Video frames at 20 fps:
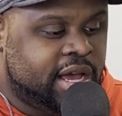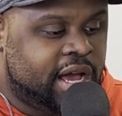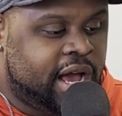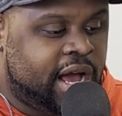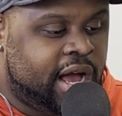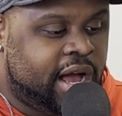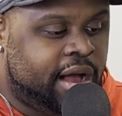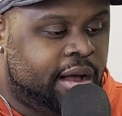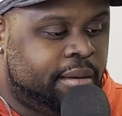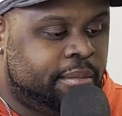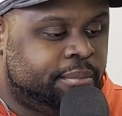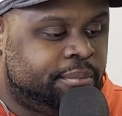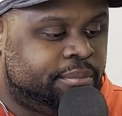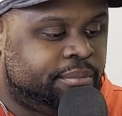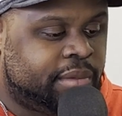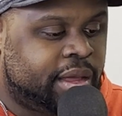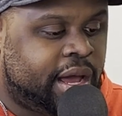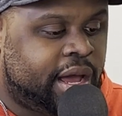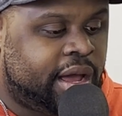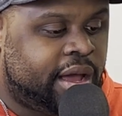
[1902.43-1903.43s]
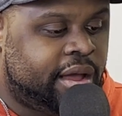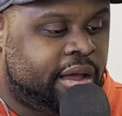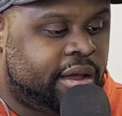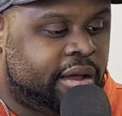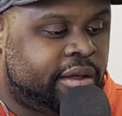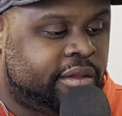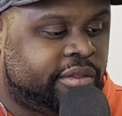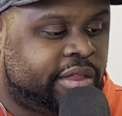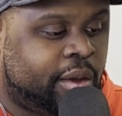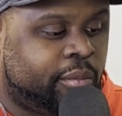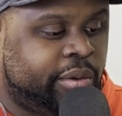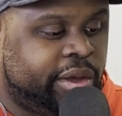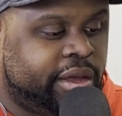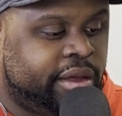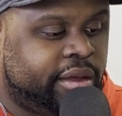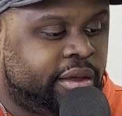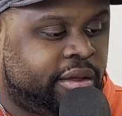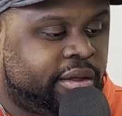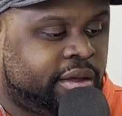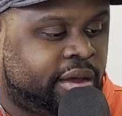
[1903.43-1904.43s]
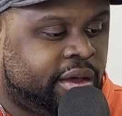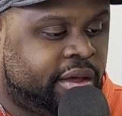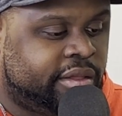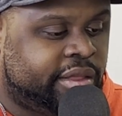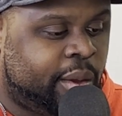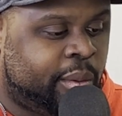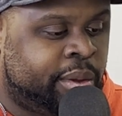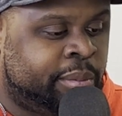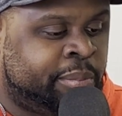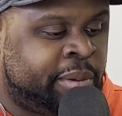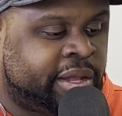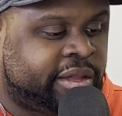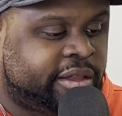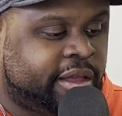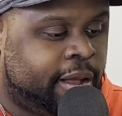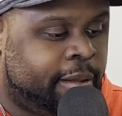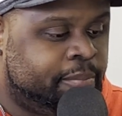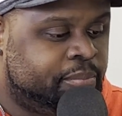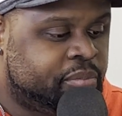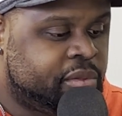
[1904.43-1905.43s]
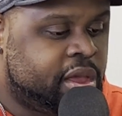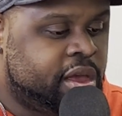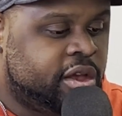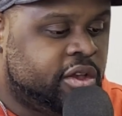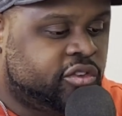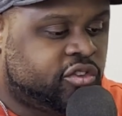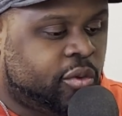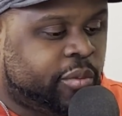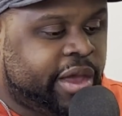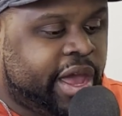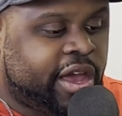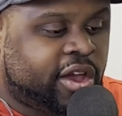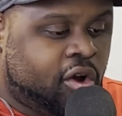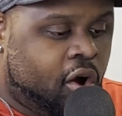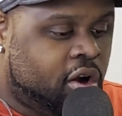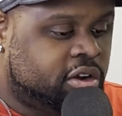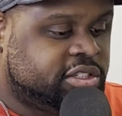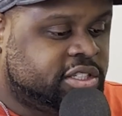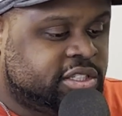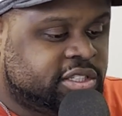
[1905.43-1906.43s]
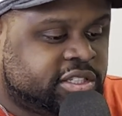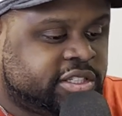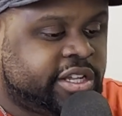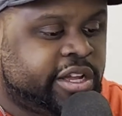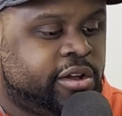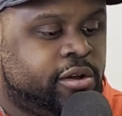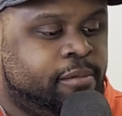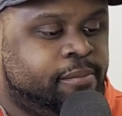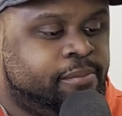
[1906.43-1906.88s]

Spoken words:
that we picked up. So we got Carson Steele,